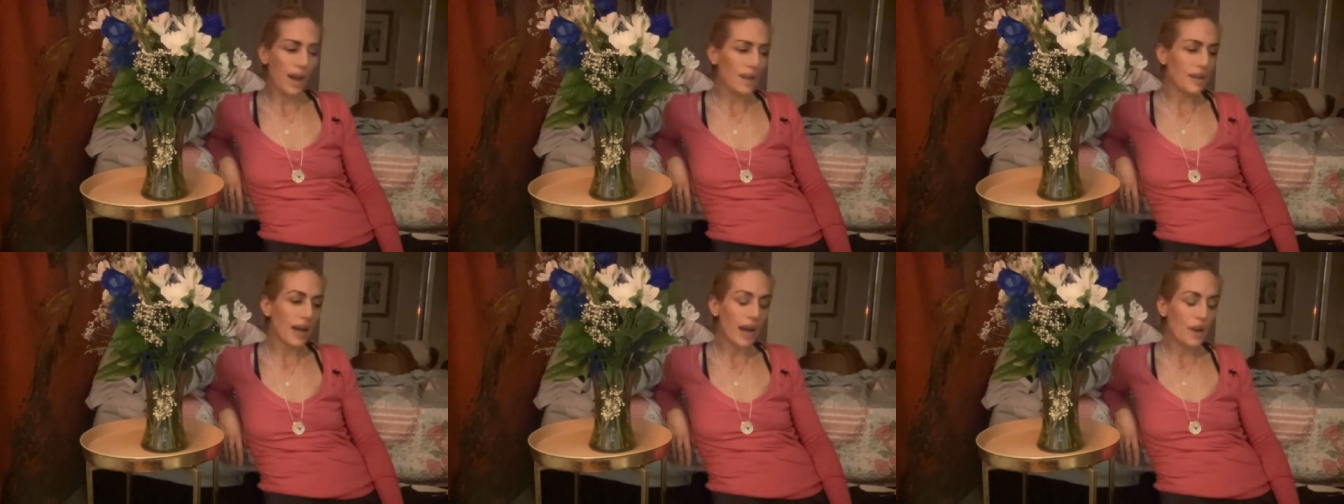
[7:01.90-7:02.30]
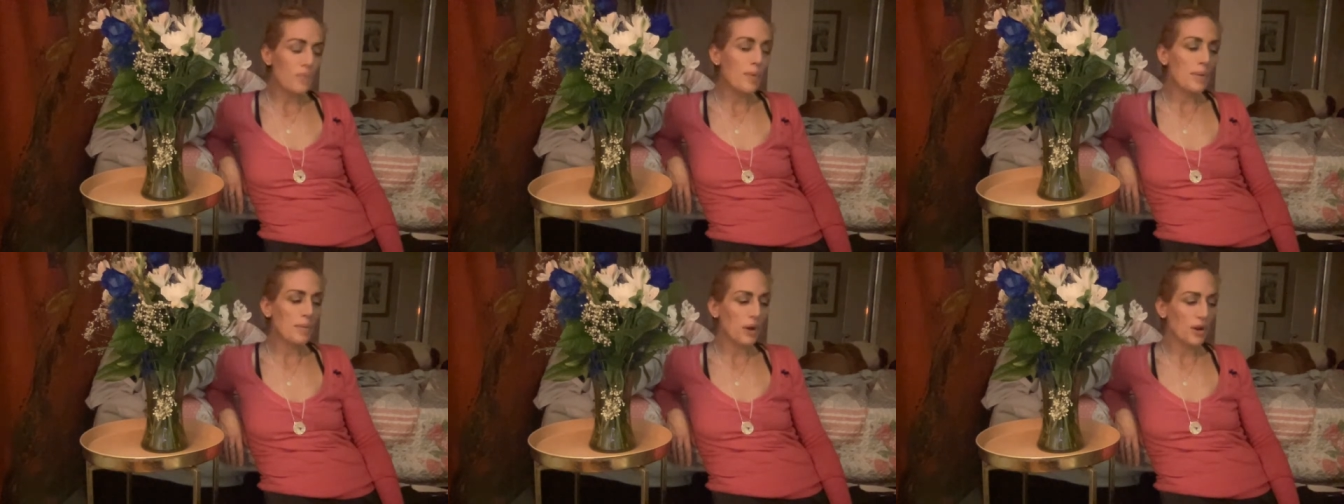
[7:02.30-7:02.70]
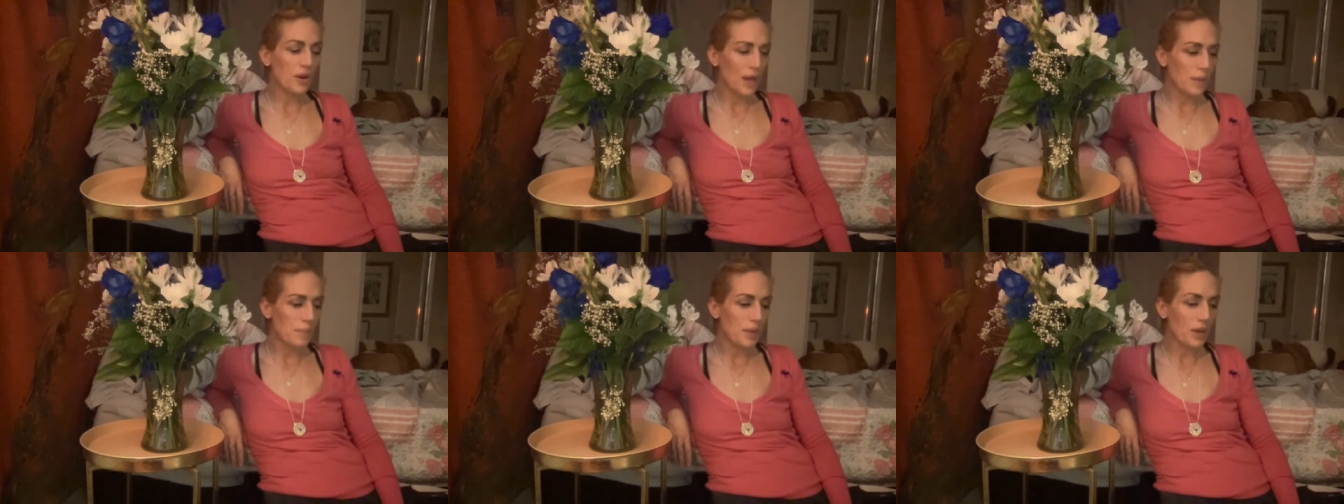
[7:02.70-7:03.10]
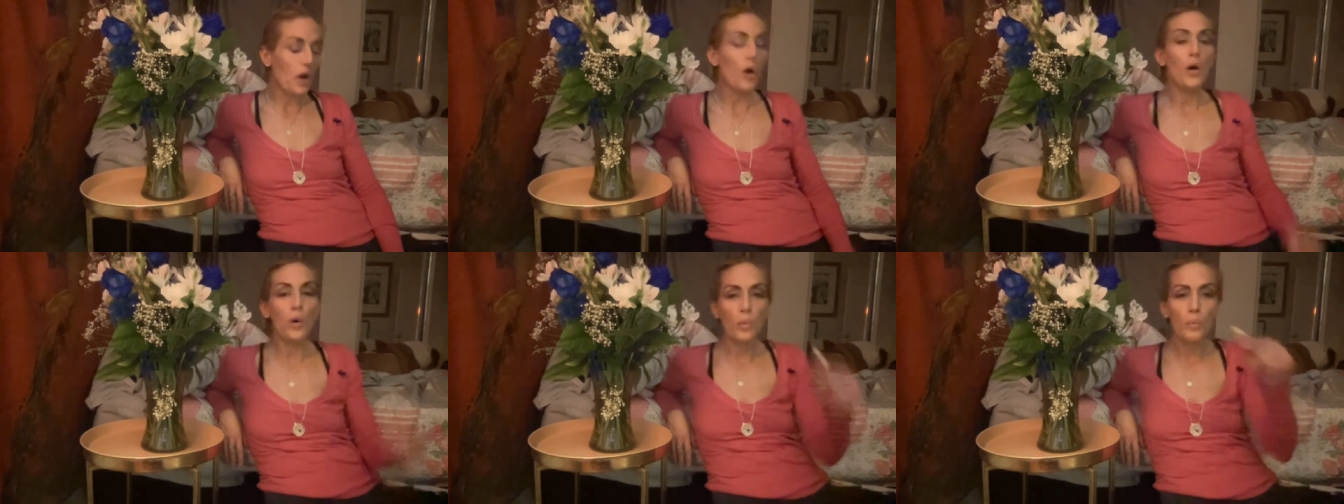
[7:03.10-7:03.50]
gotta remember her name.
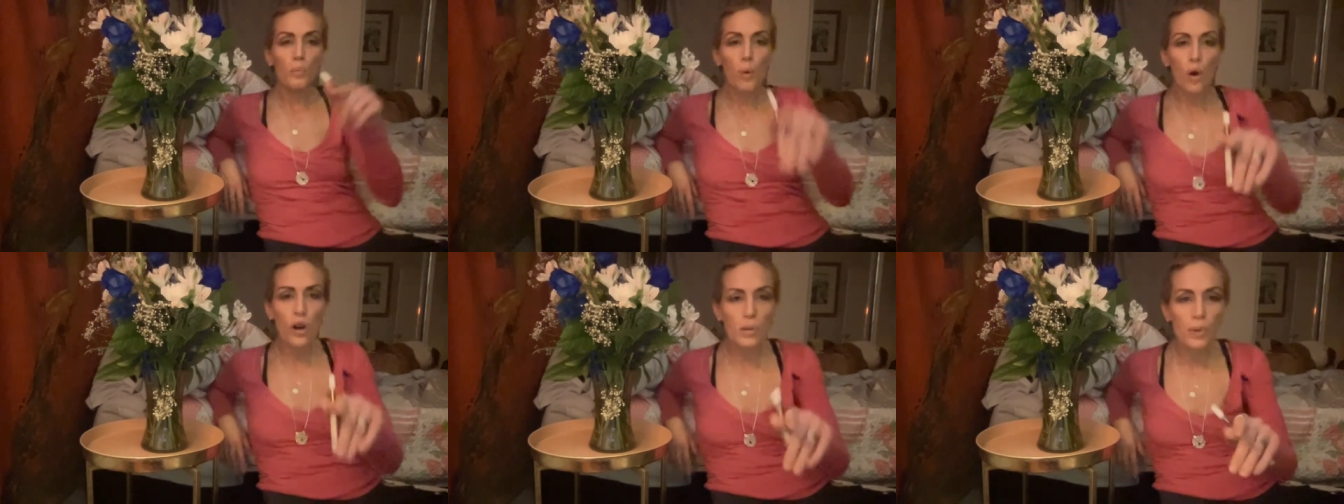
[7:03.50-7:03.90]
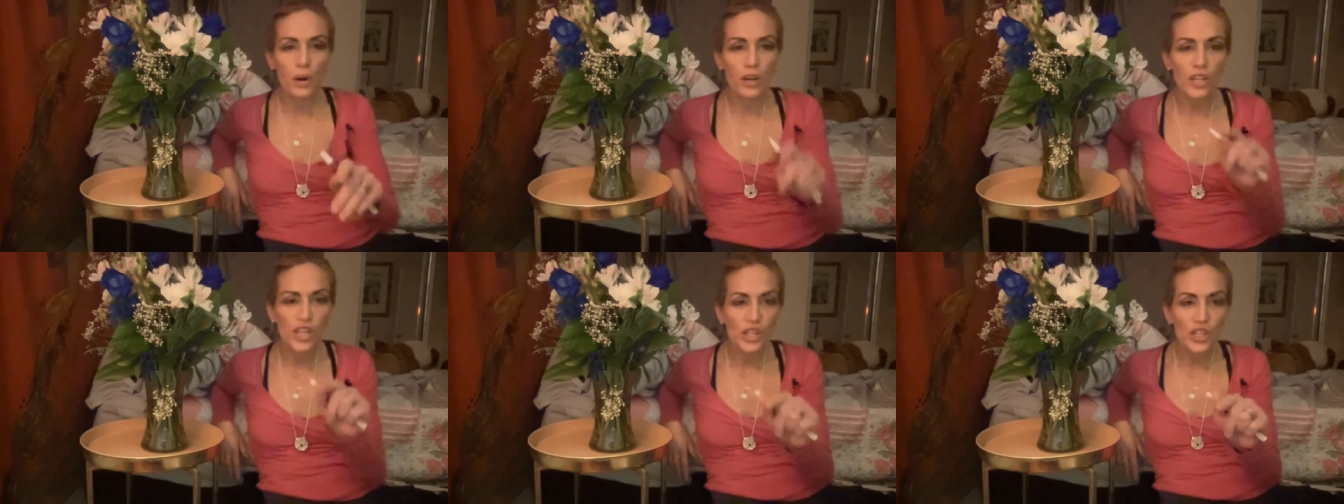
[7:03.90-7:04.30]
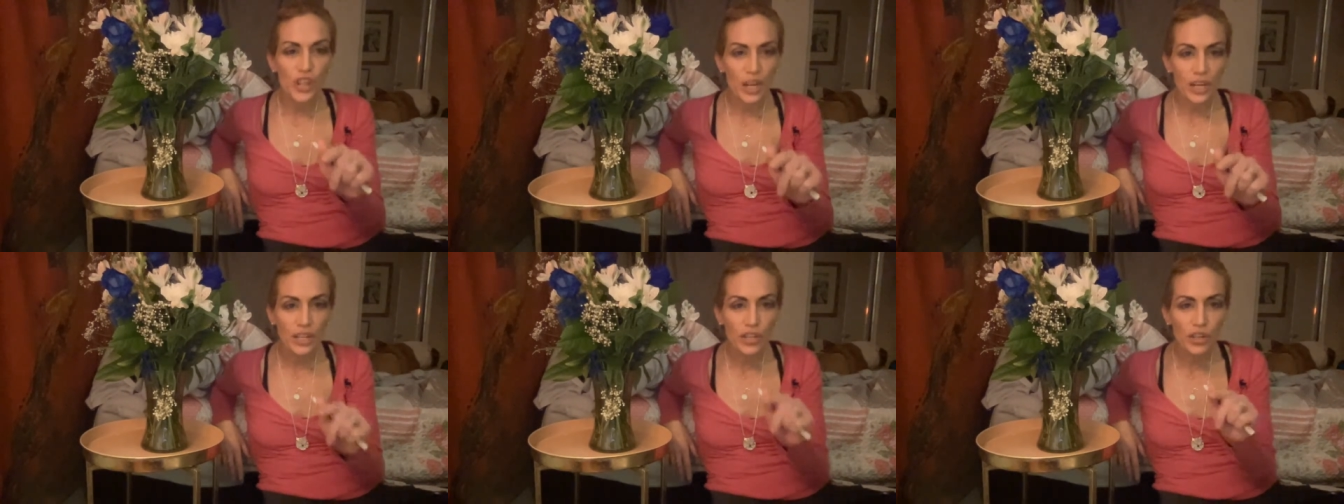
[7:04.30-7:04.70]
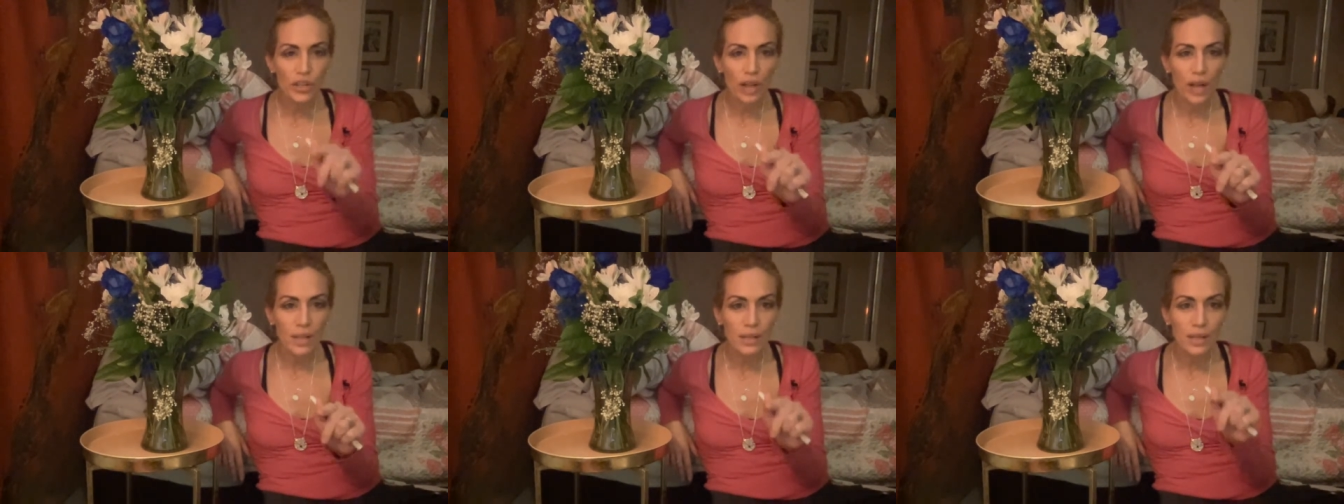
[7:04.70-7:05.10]
Mortimer. She changed her
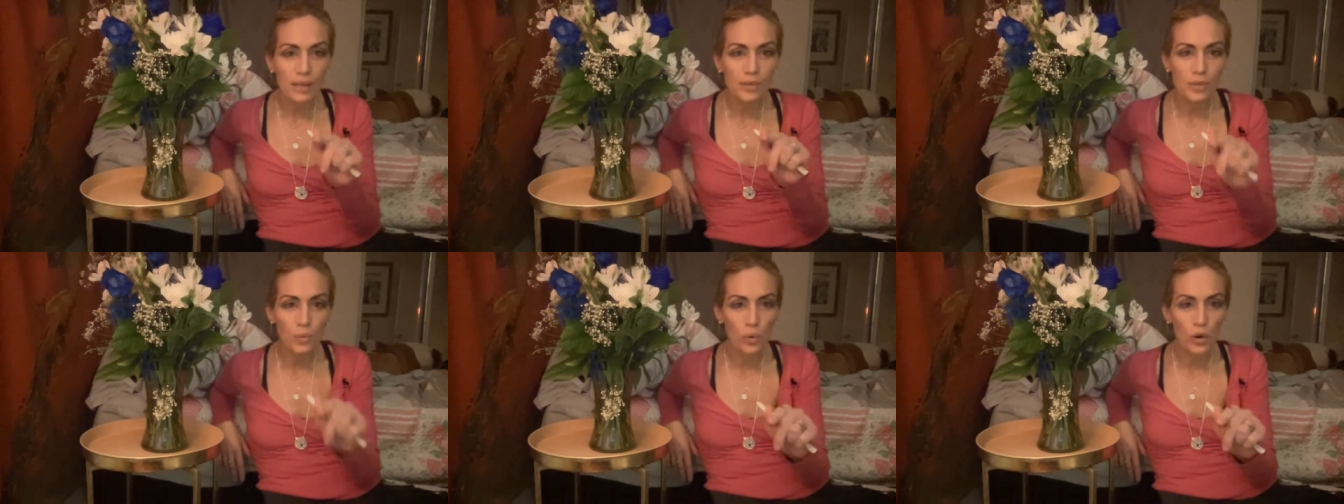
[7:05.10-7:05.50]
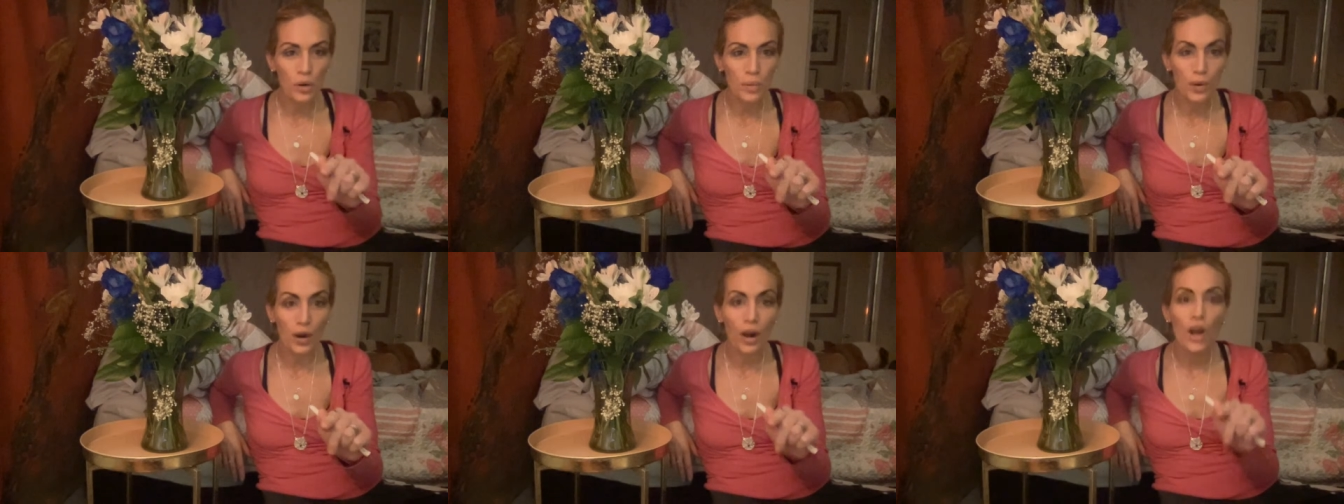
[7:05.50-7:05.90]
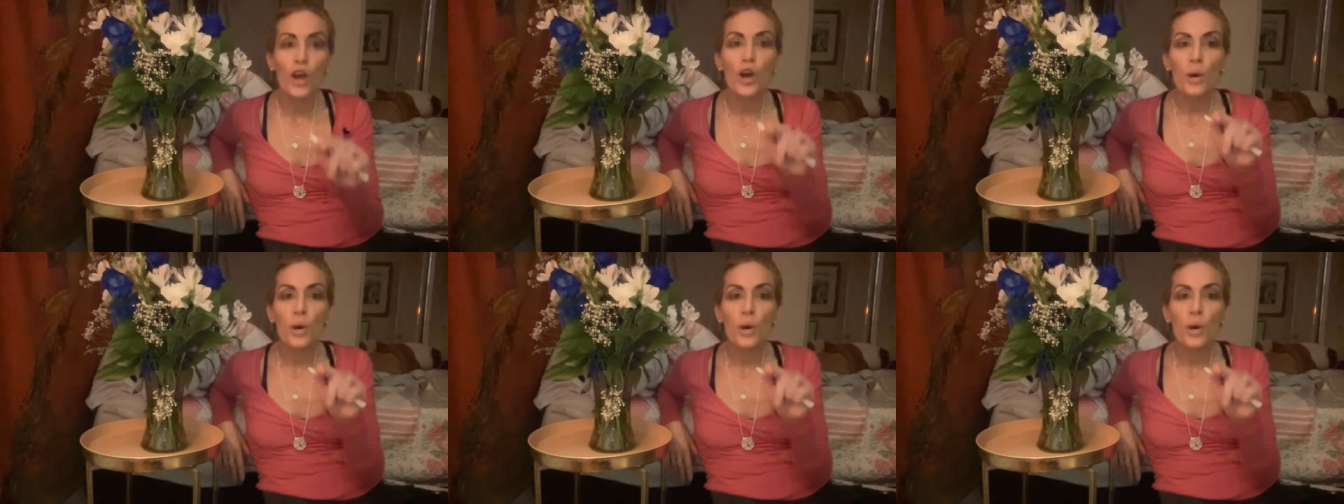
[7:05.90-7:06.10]
last name to Mortimer.